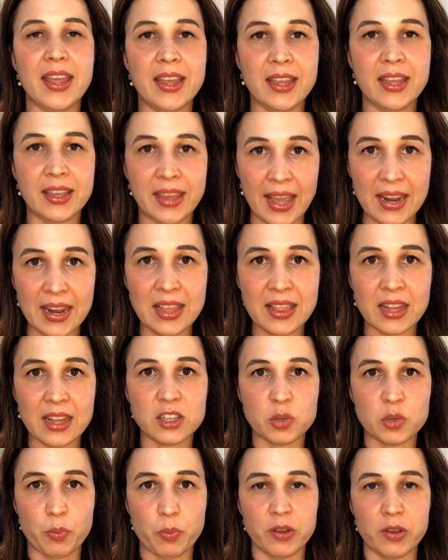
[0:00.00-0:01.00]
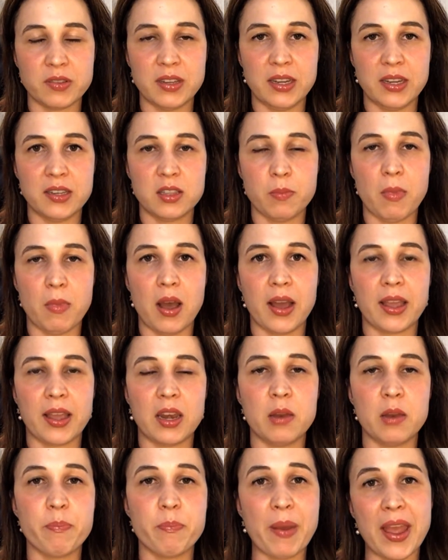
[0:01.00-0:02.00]
getting that deposit into the market
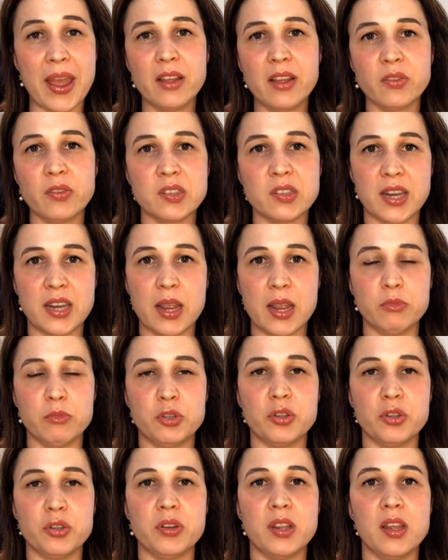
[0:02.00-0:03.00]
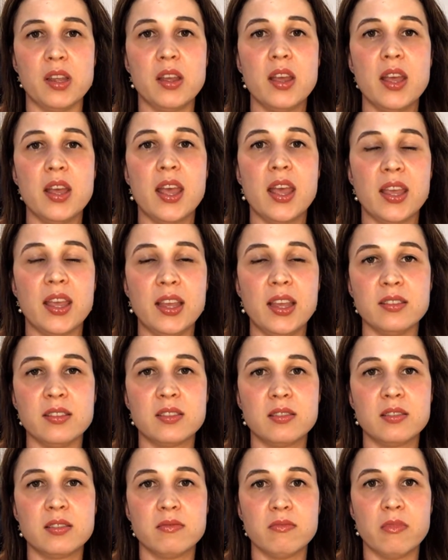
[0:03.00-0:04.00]
and paying for stamp duty
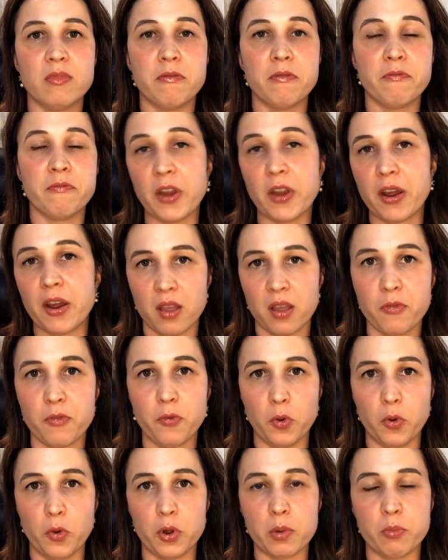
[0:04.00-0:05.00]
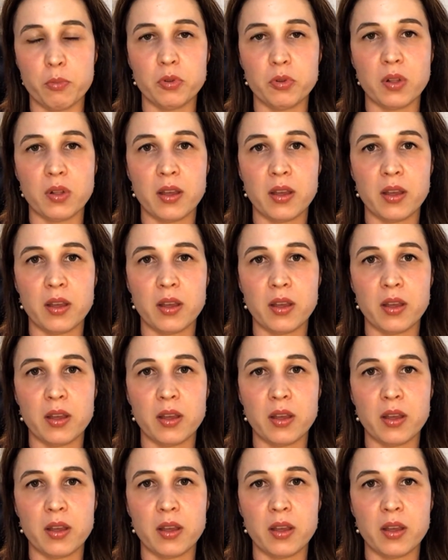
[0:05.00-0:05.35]
is very unaffordable.